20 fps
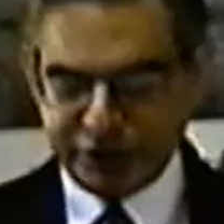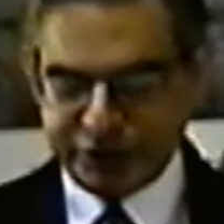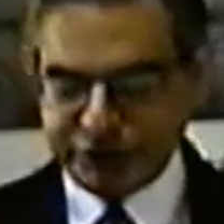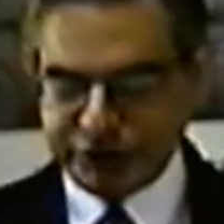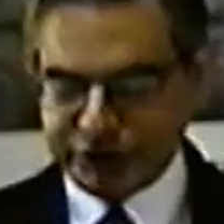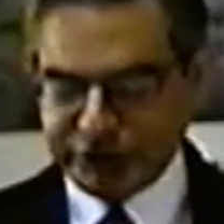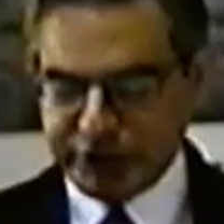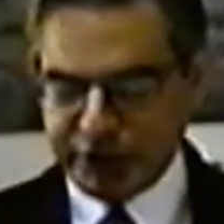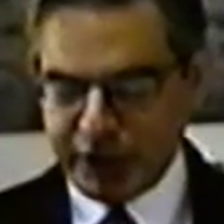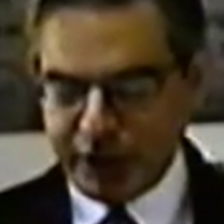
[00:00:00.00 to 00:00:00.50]

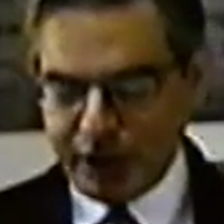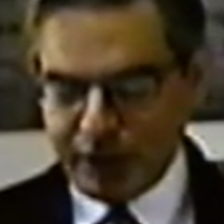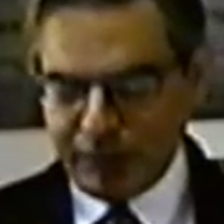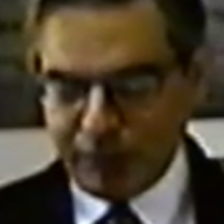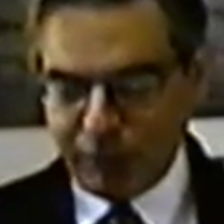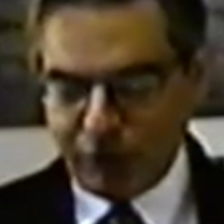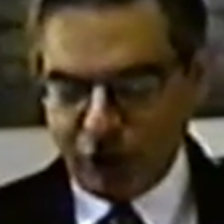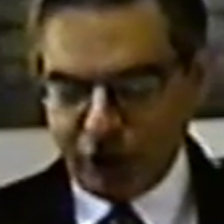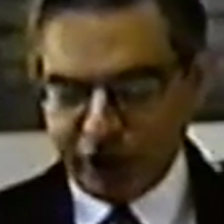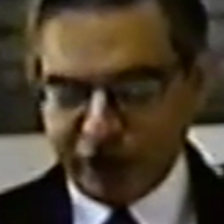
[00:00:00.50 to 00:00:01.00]
is
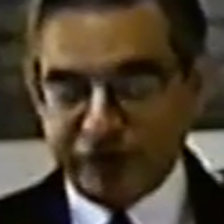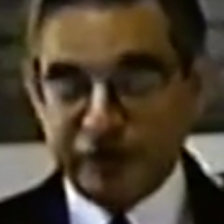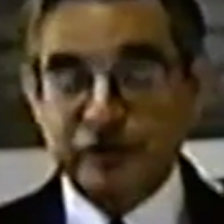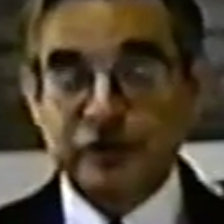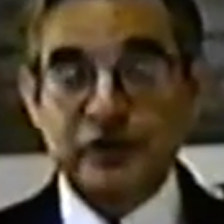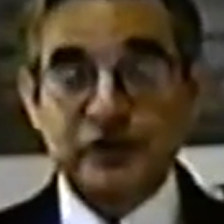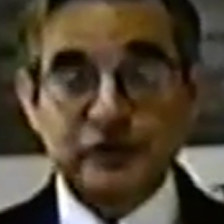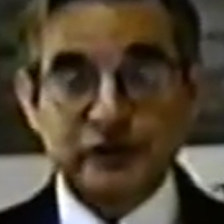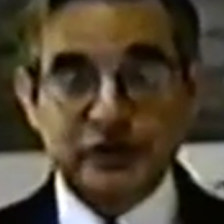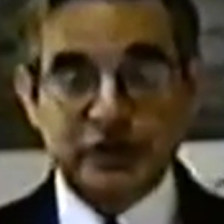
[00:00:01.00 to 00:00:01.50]
Mark
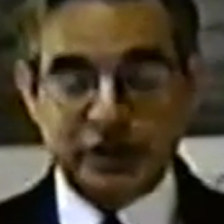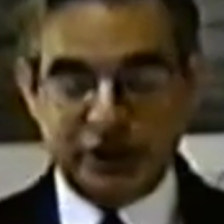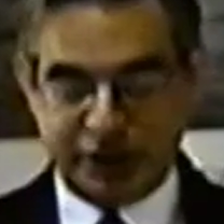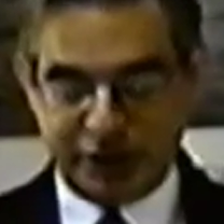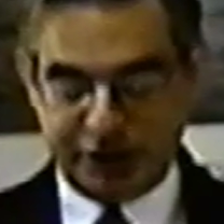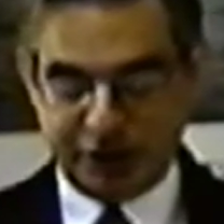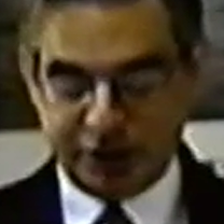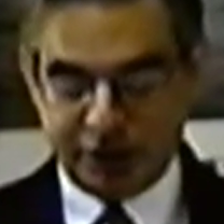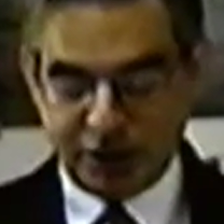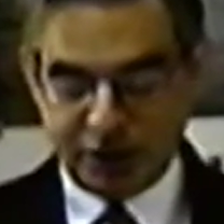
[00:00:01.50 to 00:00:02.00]

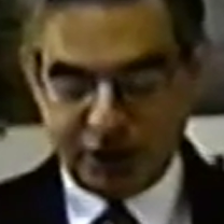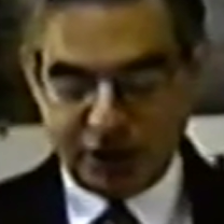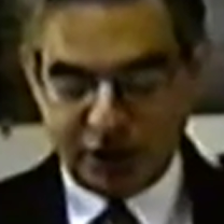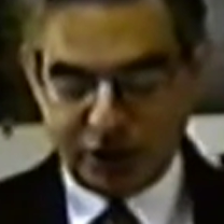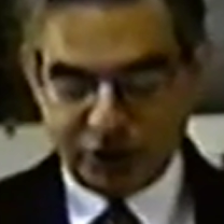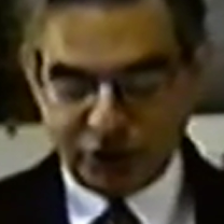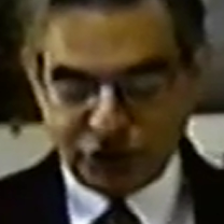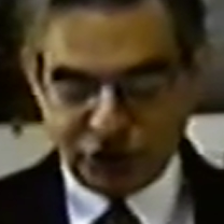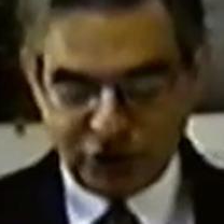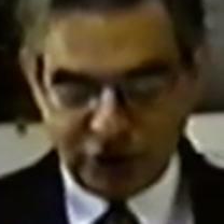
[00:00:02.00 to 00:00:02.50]
15,
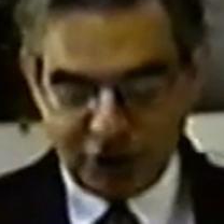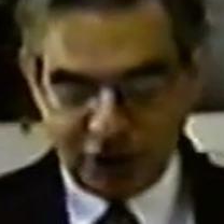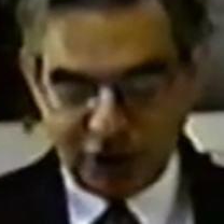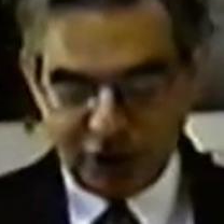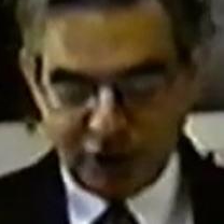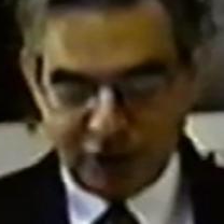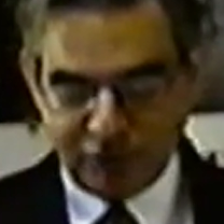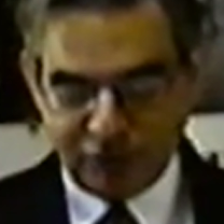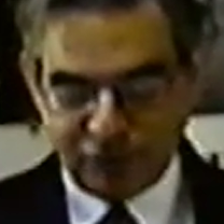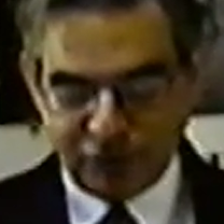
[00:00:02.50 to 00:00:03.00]

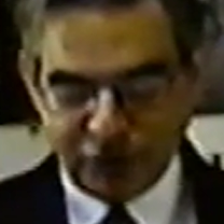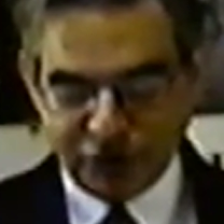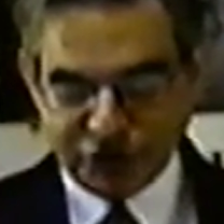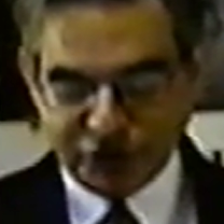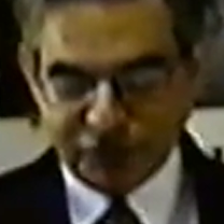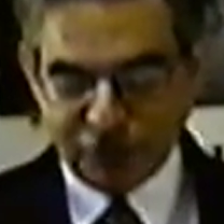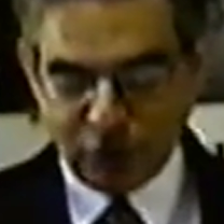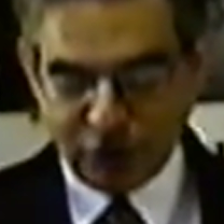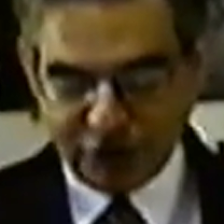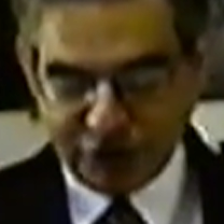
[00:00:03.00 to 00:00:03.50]

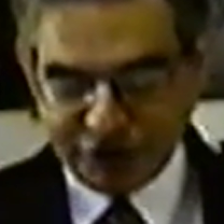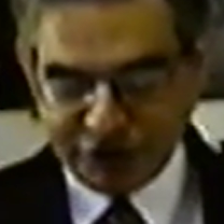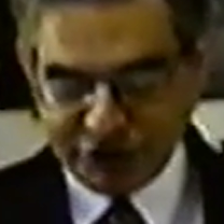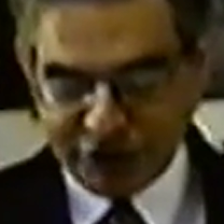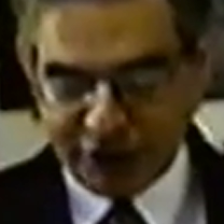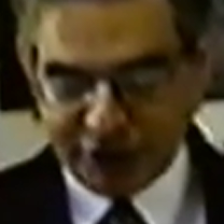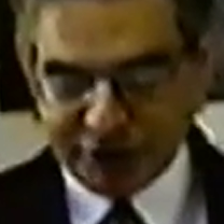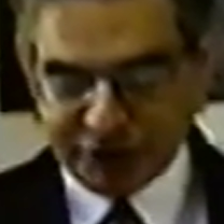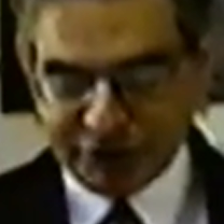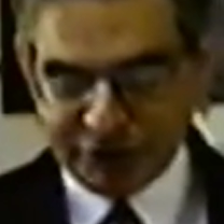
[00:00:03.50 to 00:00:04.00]
verse
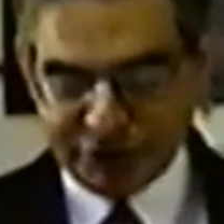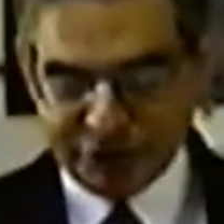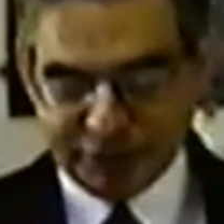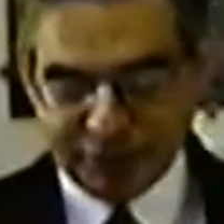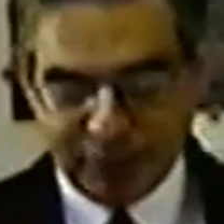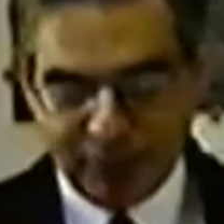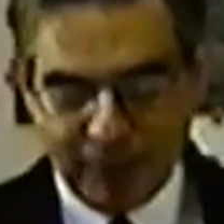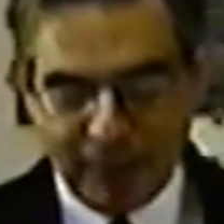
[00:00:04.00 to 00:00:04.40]
46.